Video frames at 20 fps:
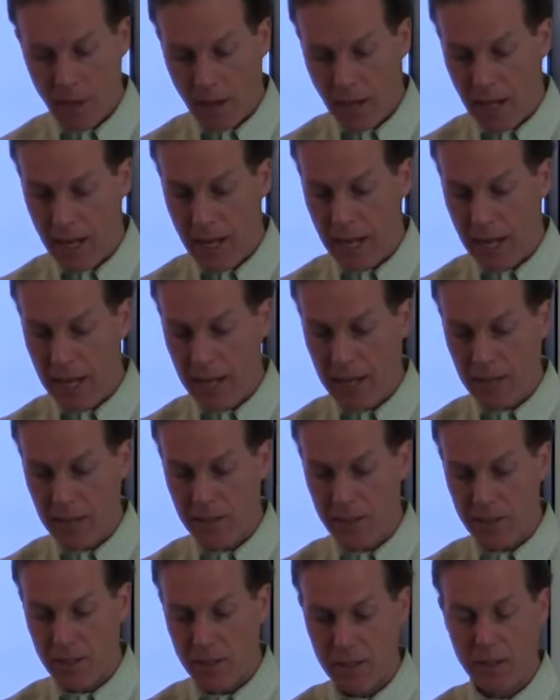I
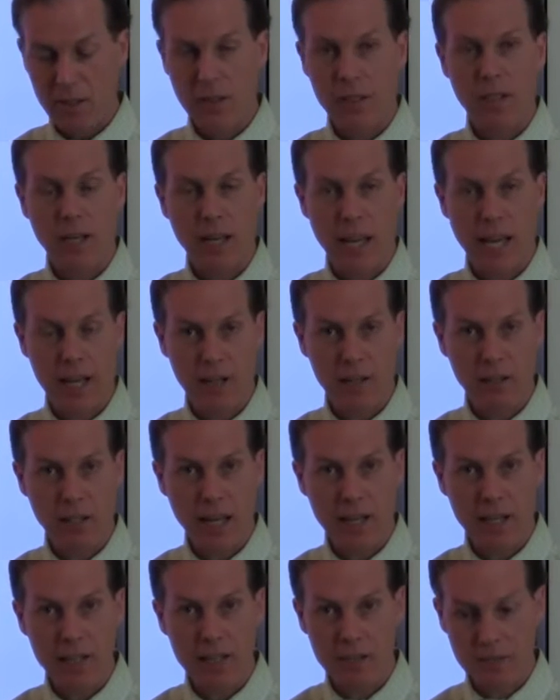added head of
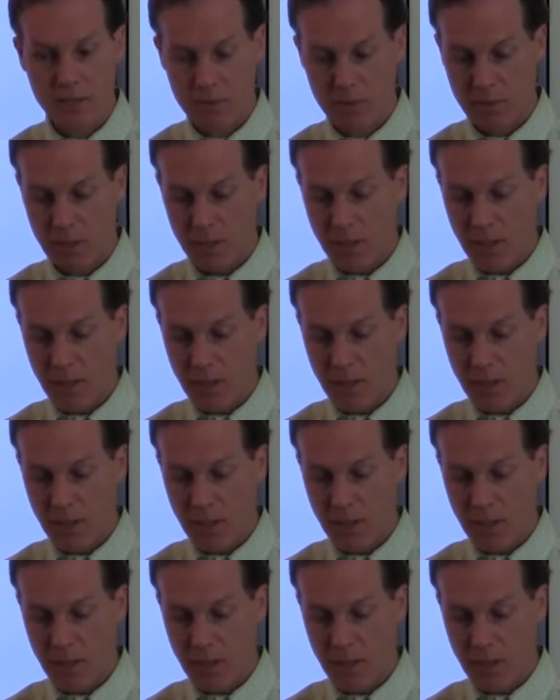lettuce,